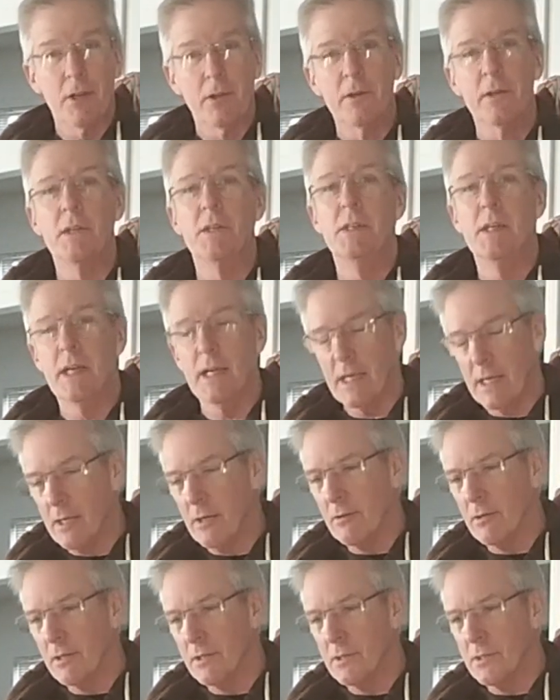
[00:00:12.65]
a good day
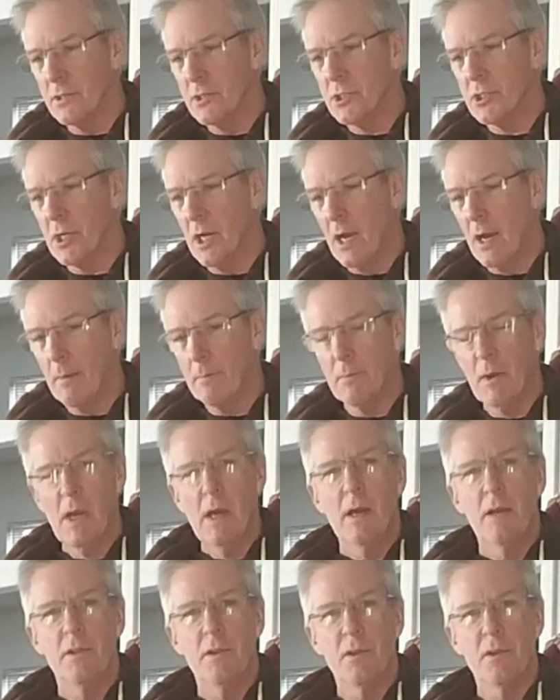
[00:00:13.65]
here at the shop.